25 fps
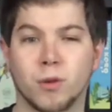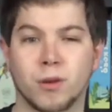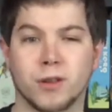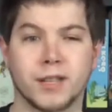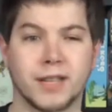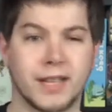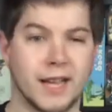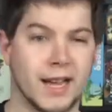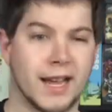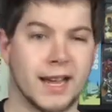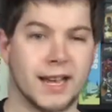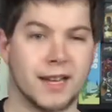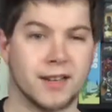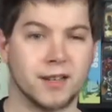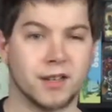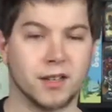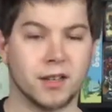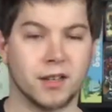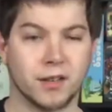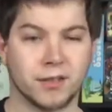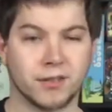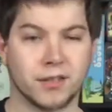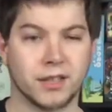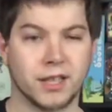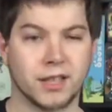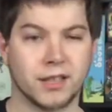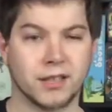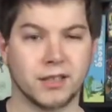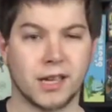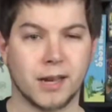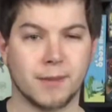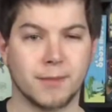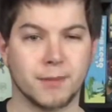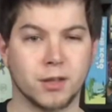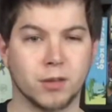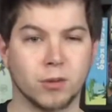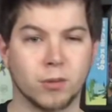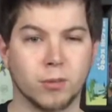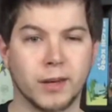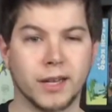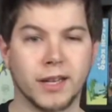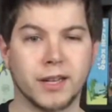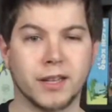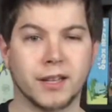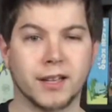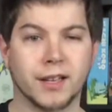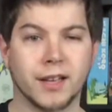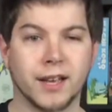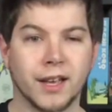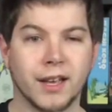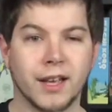the end of Kingdomino Week.